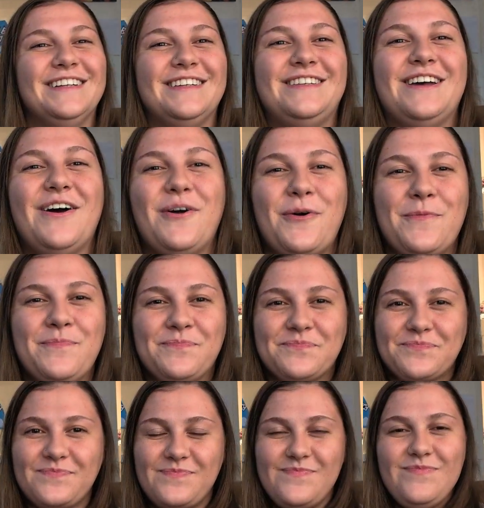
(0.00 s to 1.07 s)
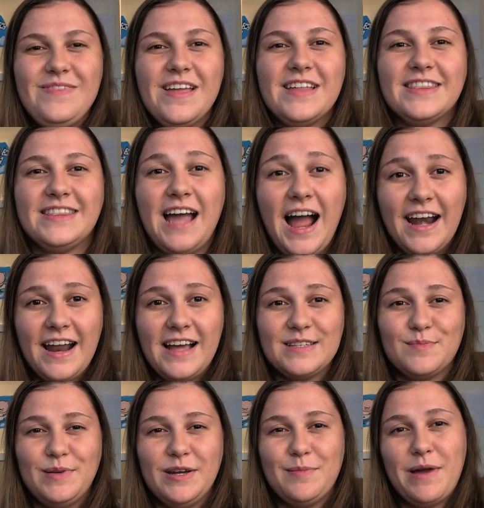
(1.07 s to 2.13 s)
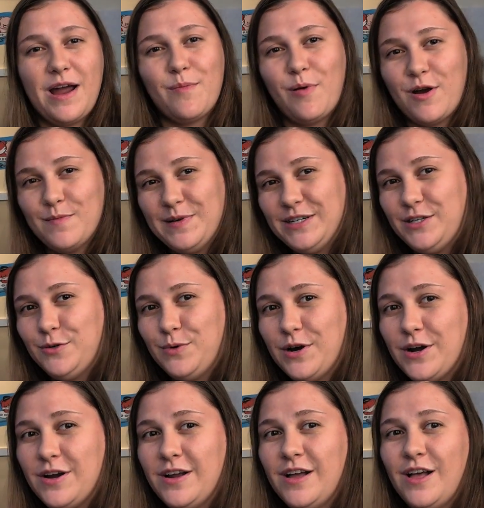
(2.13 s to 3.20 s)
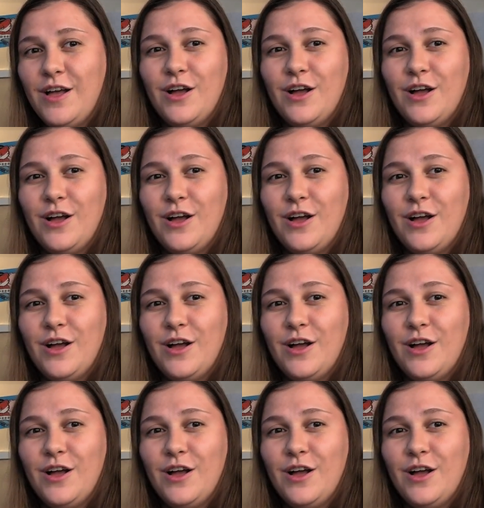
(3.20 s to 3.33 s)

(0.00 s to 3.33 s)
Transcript: So that has been my apartment tour.